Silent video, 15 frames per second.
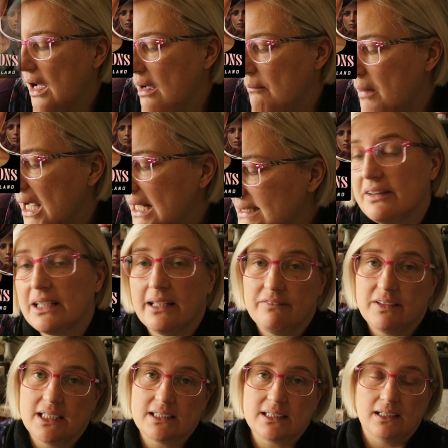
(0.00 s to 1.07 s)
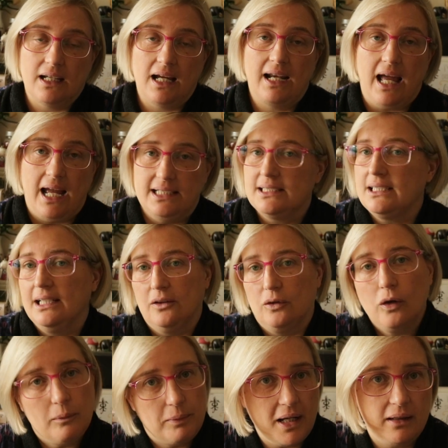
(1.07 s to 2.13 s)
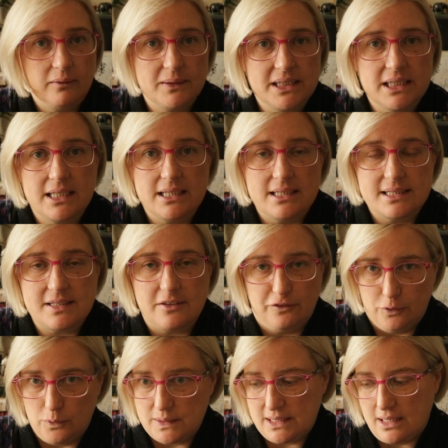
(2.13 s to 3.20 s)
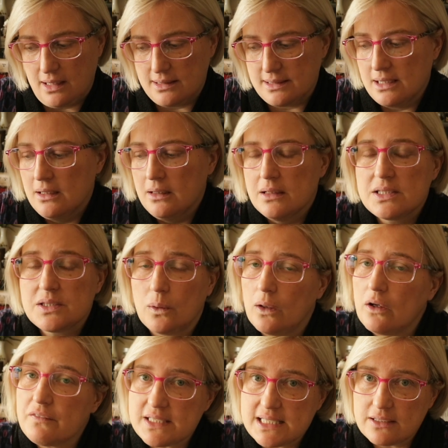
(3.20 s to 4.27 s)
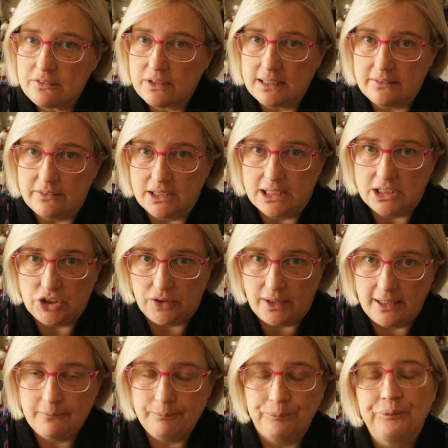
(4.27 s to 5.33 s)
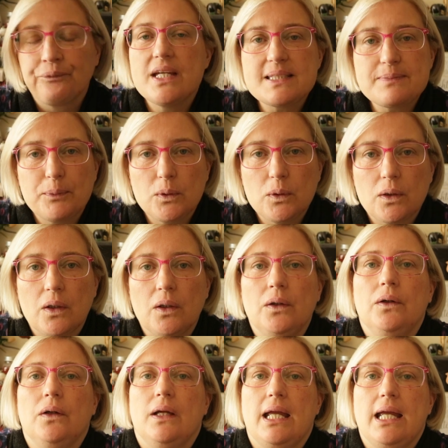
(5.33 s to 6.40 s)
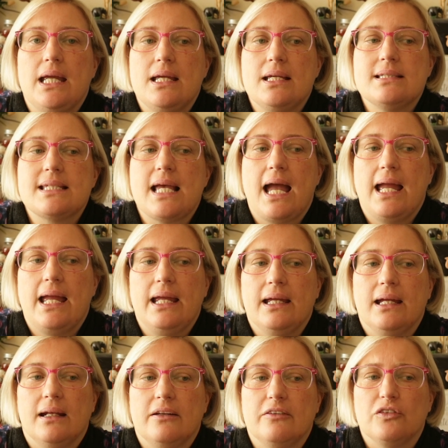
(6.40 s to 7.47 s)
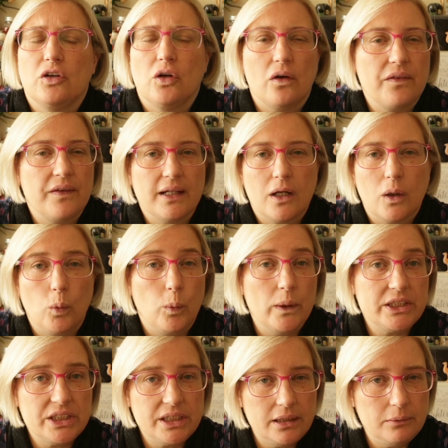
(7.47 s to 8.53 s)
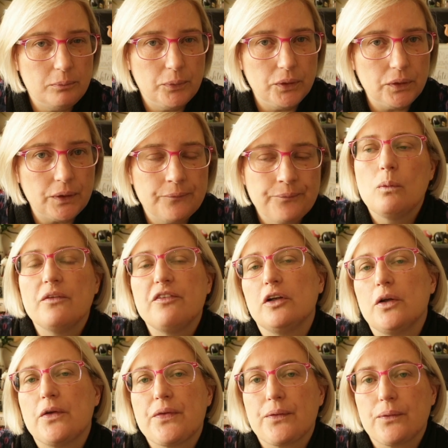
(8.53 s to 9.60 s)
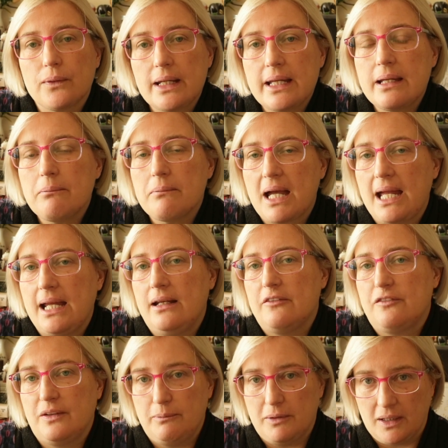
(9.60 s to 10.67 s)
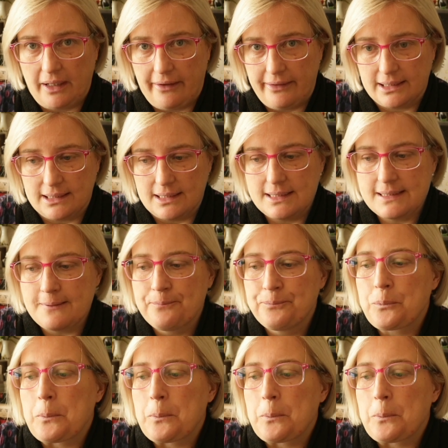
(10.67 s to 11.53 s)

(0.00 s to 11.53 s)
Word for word: Um, I give it an 8 in CAWPILE, which is 4 stars. So I obviously really, really enjoyed it. This book is a kind of gothic witchy book. We follow three main female characters